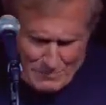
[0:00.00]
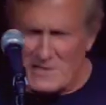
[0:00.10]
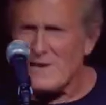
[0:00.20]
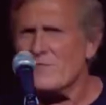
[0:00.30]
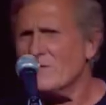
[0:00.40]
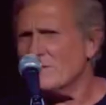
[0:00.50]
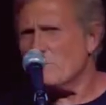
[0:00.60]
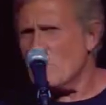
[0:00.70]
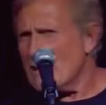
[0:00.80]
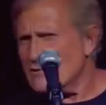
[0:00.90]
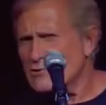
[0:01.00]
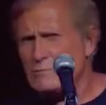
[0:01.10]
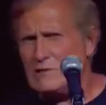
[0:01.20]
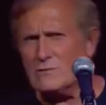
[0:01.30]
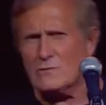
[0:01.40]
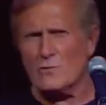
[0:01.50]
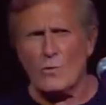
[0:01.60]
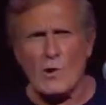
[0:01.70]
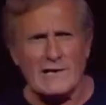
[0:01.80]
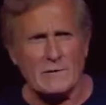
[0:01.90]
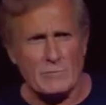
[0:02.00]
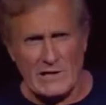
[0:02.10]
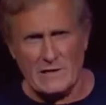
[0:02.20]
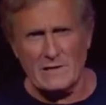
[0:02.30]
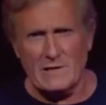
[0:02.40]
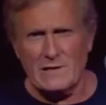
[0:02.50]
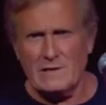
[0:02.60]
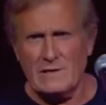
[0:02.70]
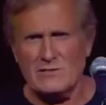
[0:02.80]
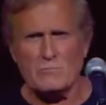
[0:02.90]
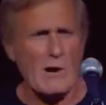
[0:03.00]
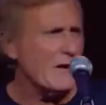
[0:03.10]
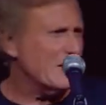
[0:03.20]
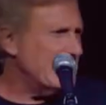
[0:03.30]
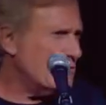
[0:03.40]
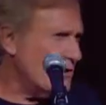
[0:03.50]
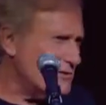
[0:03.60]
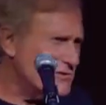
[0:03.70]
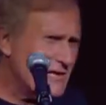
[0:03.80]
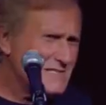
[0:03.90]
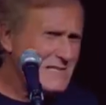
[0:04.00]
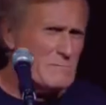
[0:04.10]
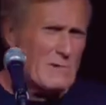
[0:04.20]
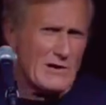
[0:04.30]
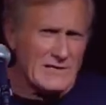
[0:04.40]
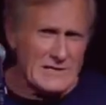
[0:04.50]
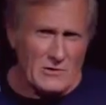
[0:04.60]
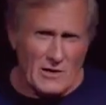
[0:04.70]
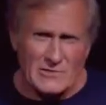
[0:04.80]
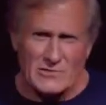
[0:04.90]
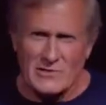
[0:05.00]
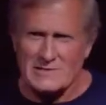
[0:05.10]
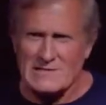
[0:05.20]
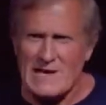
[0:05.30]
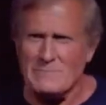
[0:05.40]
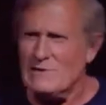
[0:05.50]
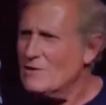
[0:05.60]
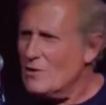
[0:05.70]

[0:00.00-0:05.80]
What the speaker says: But another thing that bothers me quite a bit is marketing calls. You guys get marketing calls all the time?